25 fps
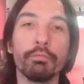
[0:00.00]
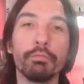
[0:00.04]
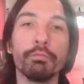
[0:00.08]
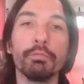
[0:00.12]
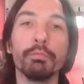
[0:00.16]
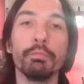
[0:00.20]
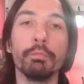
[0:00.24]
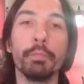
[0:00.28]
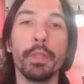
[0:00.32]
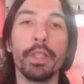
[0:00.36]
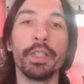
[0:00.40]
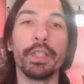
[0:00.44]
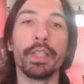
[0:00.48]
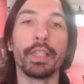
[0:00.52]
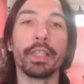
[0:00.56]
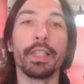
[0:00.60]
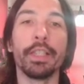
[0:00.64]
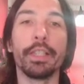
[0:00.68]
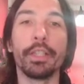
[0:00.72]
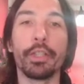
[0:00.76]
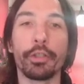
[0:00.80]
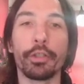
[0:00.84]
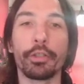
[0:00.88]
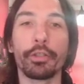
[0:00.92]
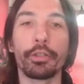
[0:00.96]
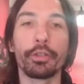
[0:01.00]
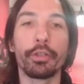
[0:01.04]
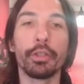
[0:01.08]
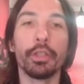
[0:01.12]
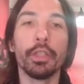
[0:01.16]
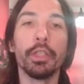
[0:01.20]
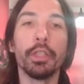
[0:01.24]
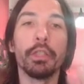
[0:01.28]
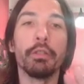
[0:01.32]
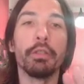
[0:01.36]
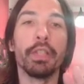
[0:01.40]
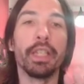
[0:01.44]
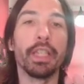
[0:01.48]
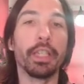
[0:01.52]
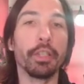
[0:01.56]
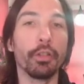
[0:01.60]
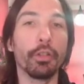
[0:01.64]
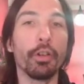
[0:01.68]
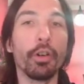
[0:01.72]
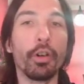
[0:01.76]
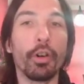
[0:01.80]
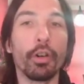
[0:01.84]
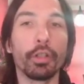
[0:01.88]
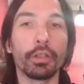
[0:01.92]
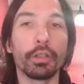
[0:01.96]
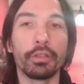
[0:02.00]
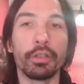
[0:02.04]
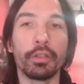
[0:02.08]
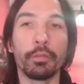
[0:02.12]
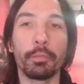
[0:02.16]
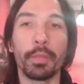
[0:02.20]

basically just ignore the